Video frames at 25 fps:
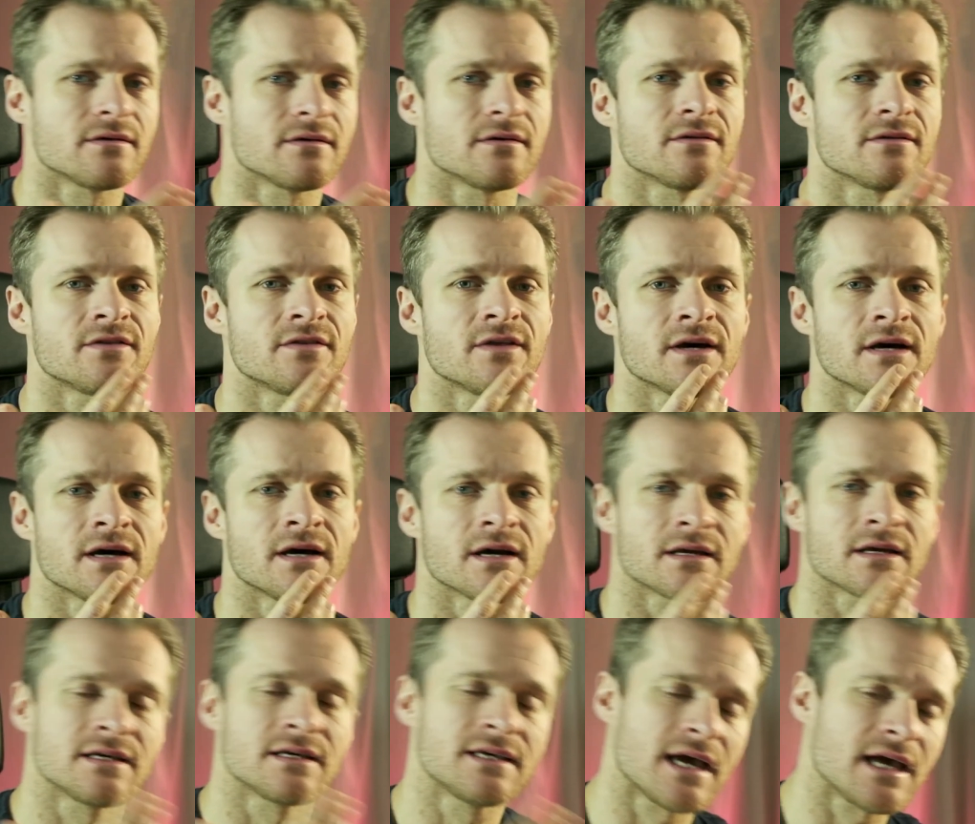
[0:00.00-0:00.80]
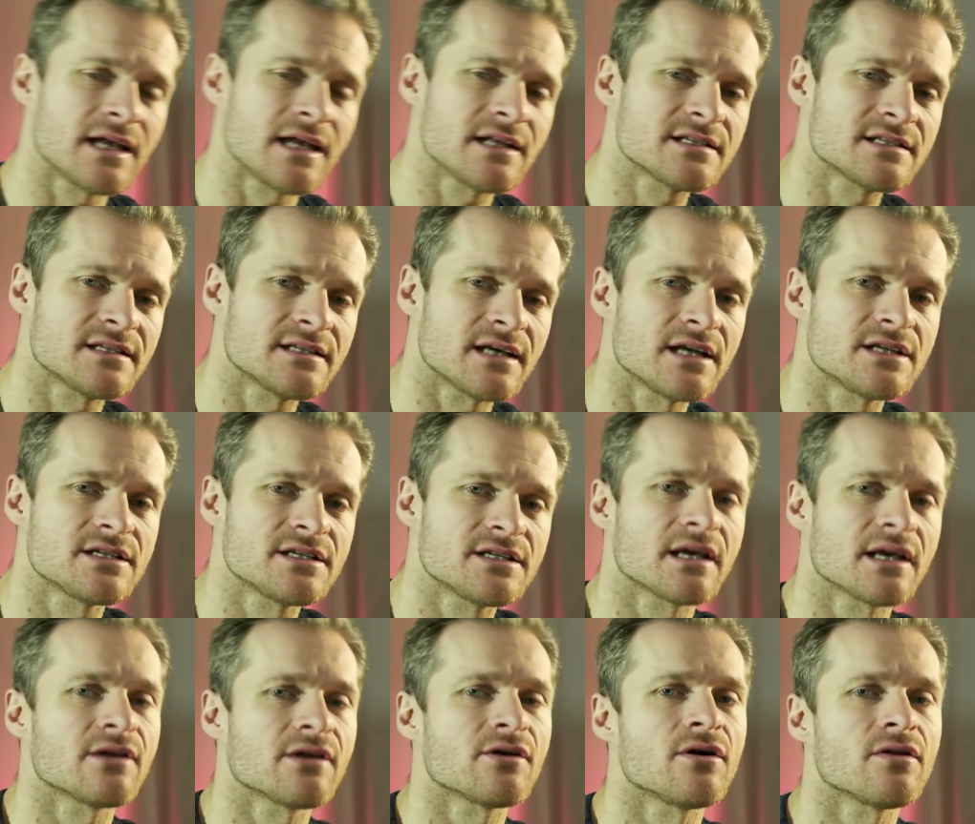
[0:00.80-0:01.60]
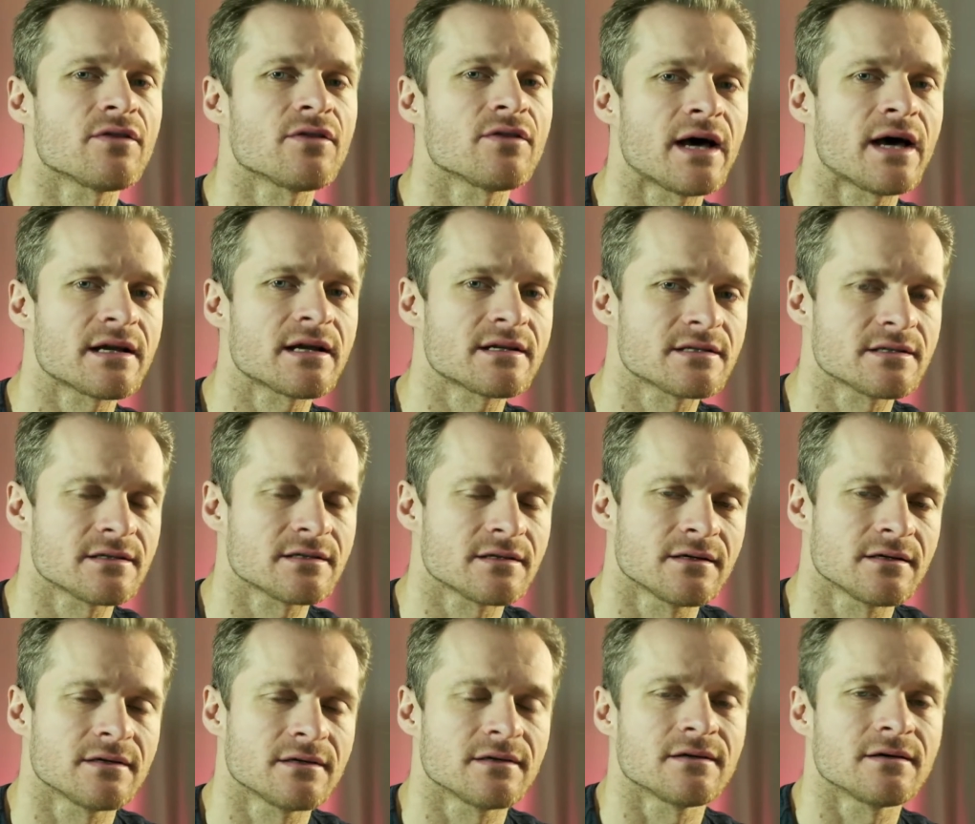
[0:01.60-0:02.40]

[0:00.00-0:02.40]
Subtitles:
the gain staging and all that,